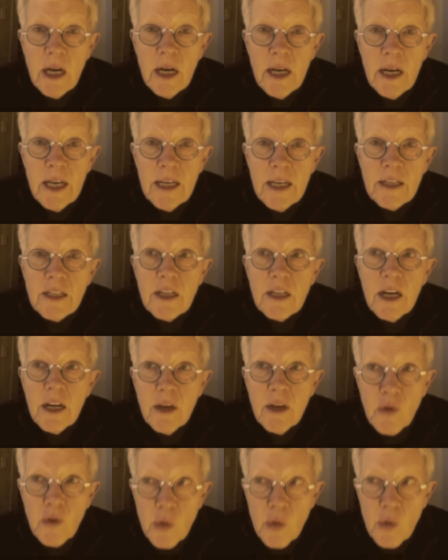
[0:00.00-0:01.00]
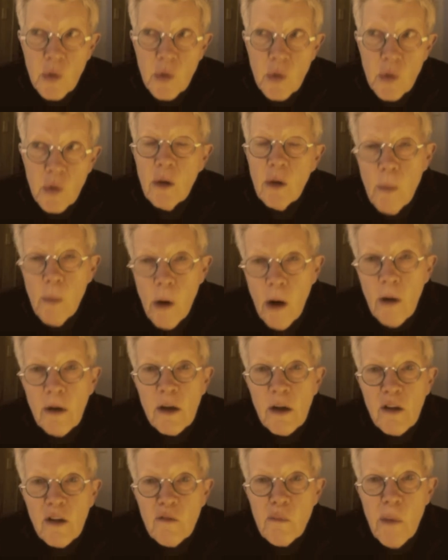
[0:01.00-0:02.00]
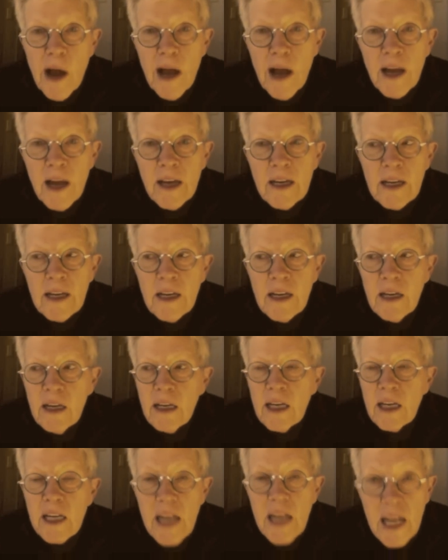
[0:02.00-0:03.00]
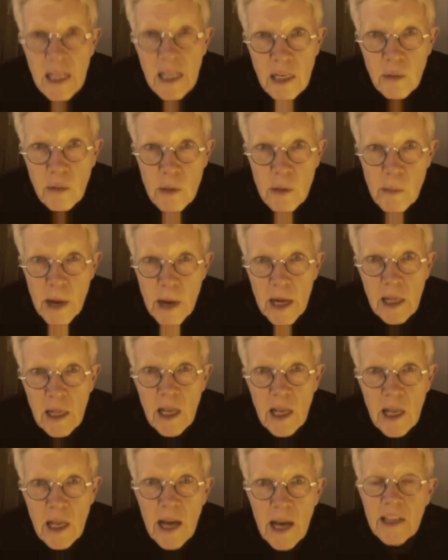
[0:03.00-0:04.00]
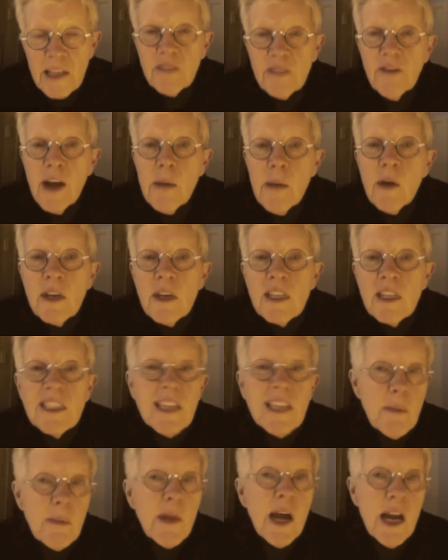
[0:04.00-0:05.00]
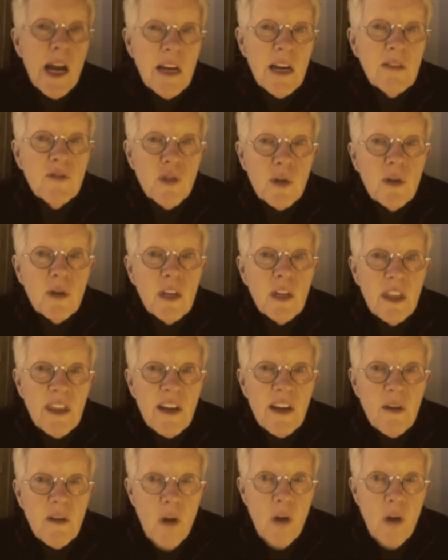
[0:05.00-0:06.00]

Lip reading: It's a critical part of my connecting with my clients if I'm on the same kind of journey they're